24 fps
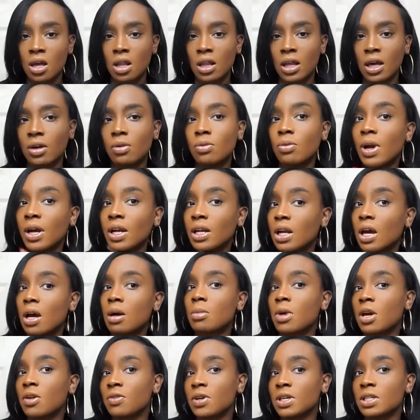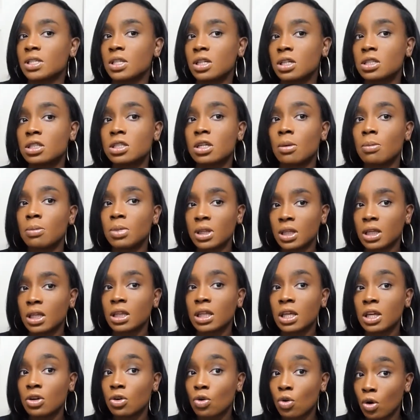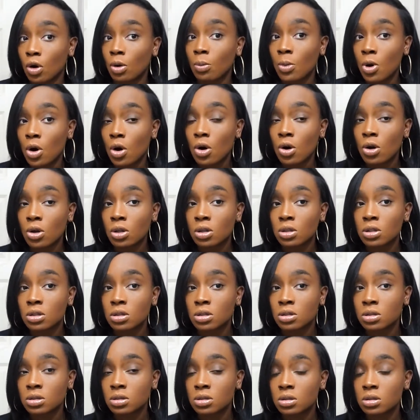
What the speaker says: Like right now my face looks completely normal